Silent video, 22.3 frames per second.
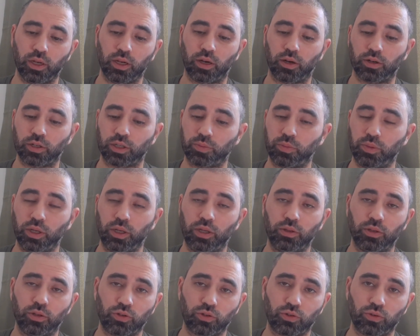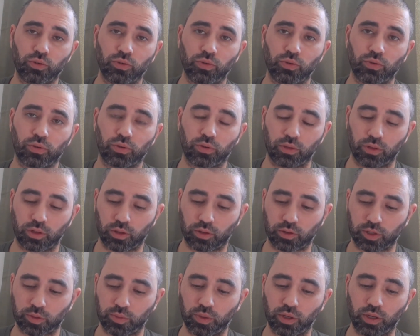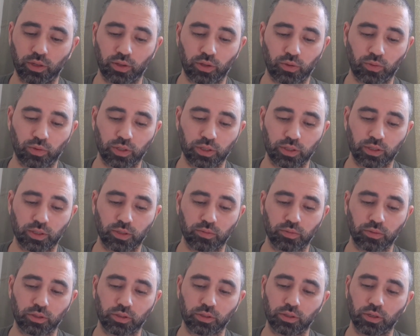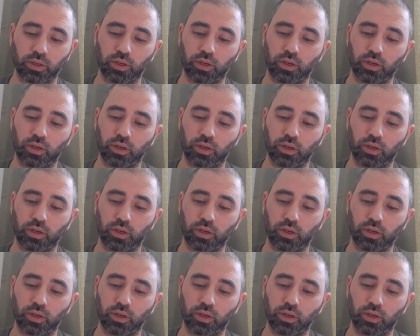are speaking the truth, are speaking the wisdoms.